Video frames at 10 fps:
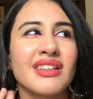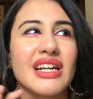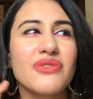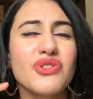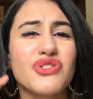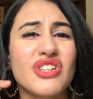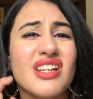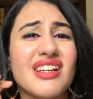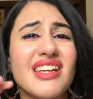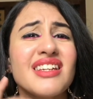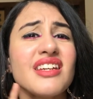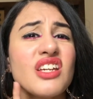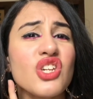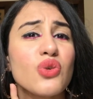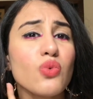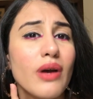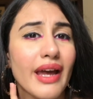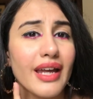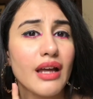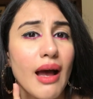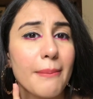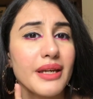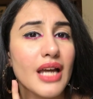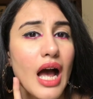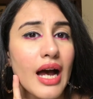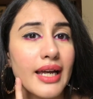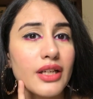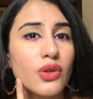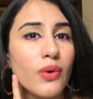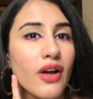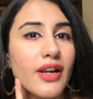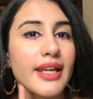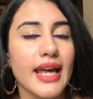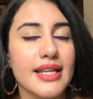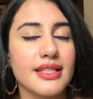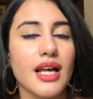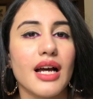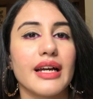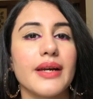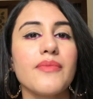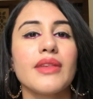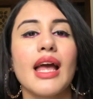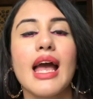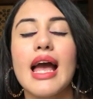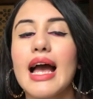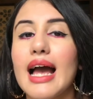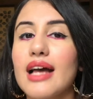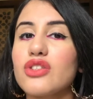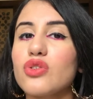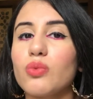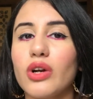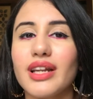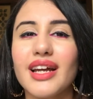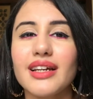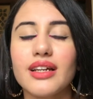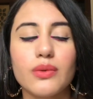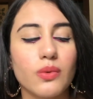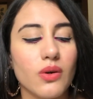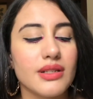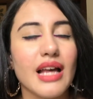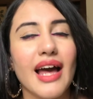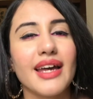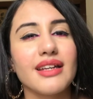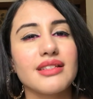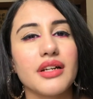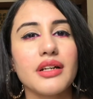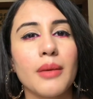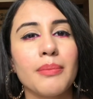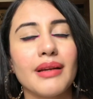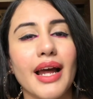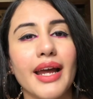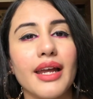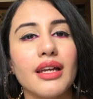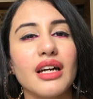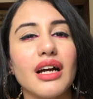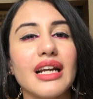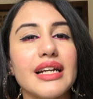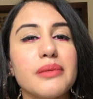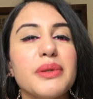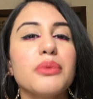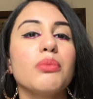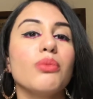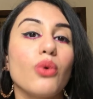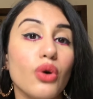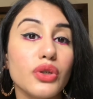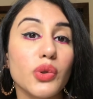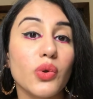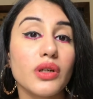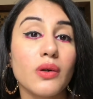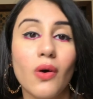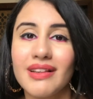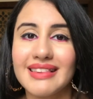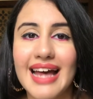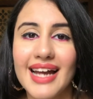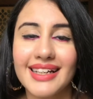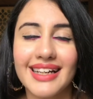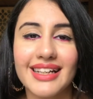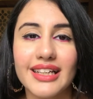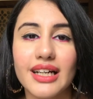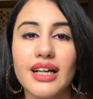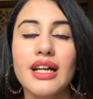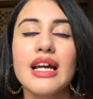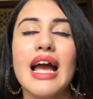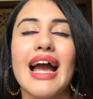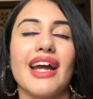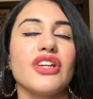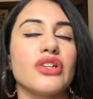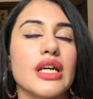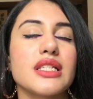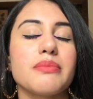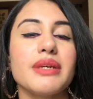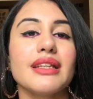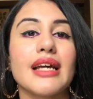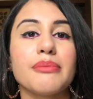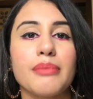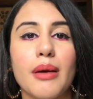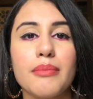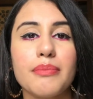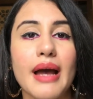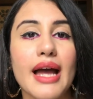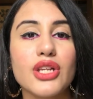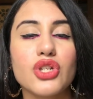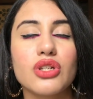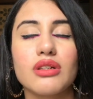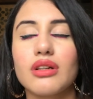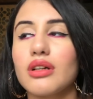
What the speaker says: I was really like, ye kyun hai yahan pe, ye aaye kyun hai, aur ye kaise aa gaye? And so what I did was I started applying a little bit more toner on that area, and trust me, that bump patch